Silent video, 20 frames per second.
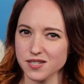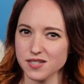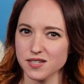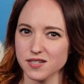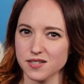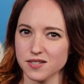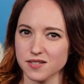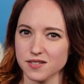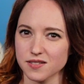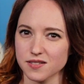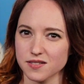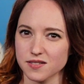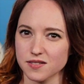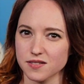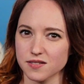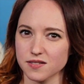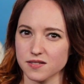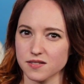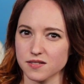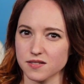
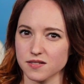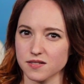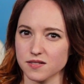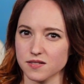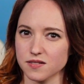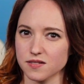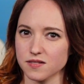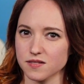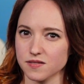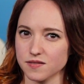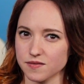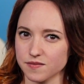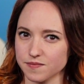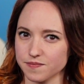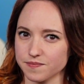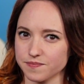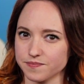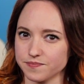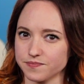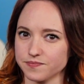
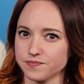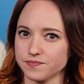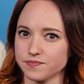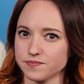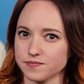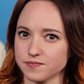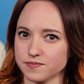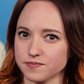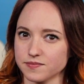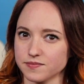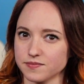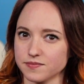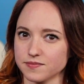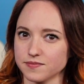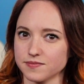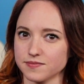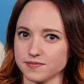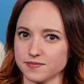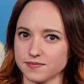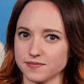
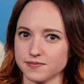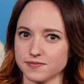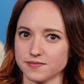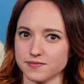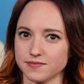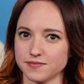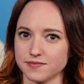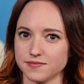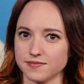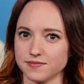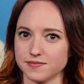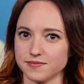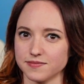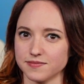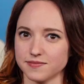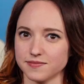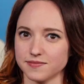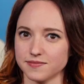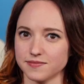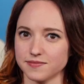
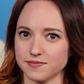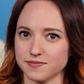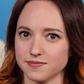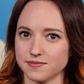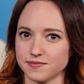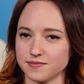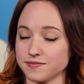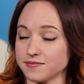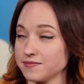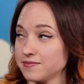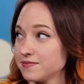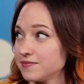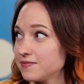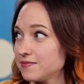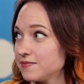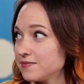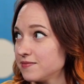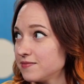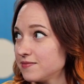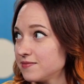
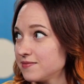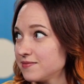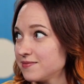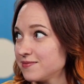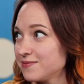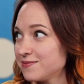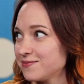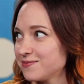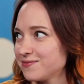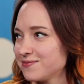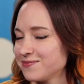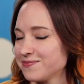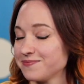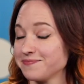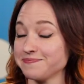This person isn't speaking.